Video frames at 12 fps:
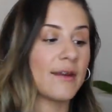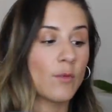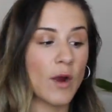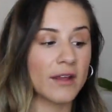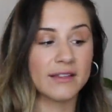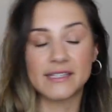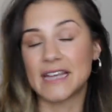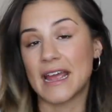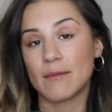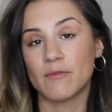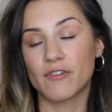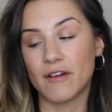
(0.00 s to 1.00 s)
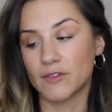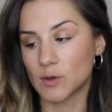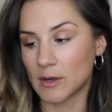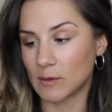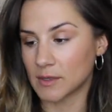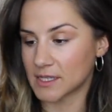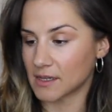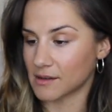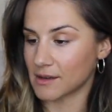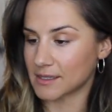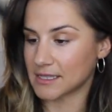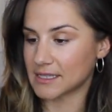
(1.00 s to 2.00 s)
and I'm wearing the same Forever 21
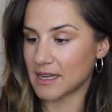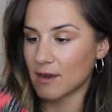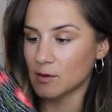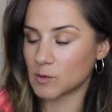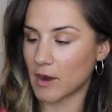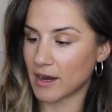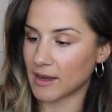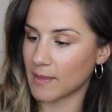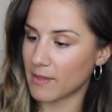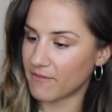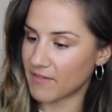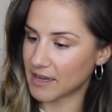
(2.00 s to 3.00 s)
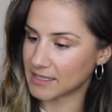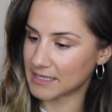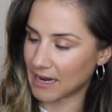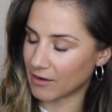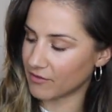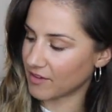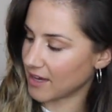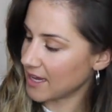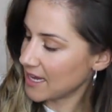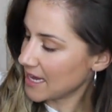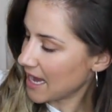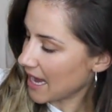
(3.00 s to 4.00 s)
sunglasses that I was wearing in the first outfit.
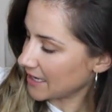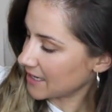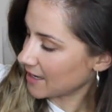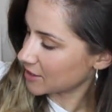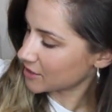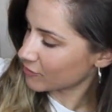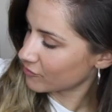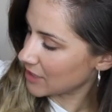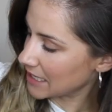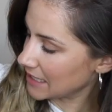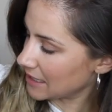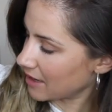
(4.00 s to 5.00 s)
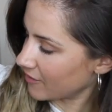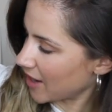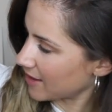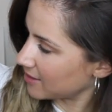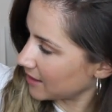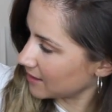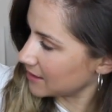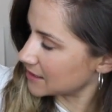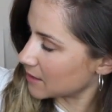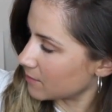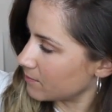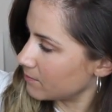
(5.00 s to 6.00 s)
And yeah, I just really love it. I think
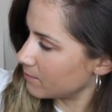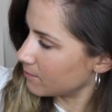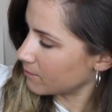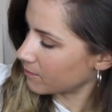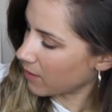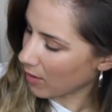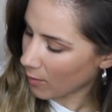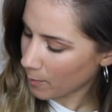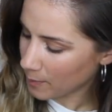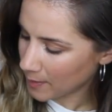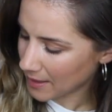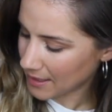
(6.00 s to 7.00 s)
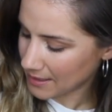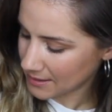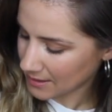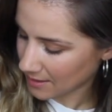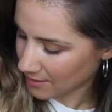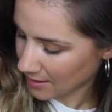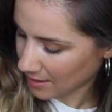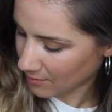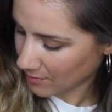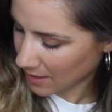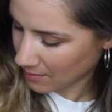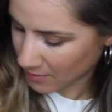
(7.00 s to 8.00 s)
these are poppies, I
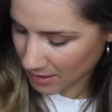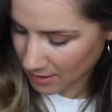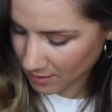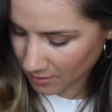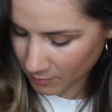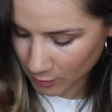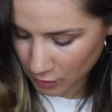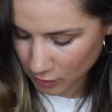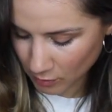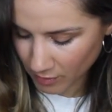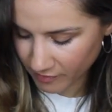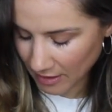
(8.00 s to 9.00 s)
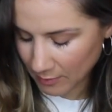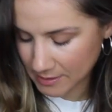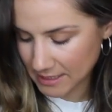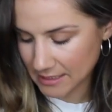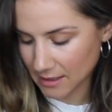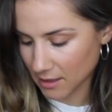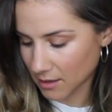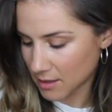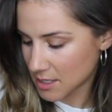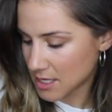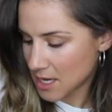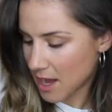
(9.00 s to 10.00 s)
think maybe. I'm not sure what flowers these are,
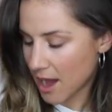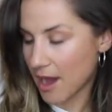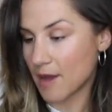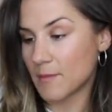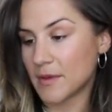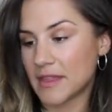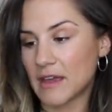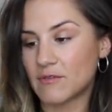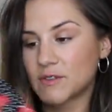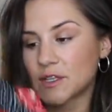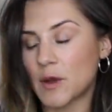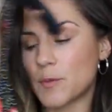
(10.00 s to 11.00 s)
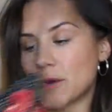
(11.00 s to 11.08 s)
but they're so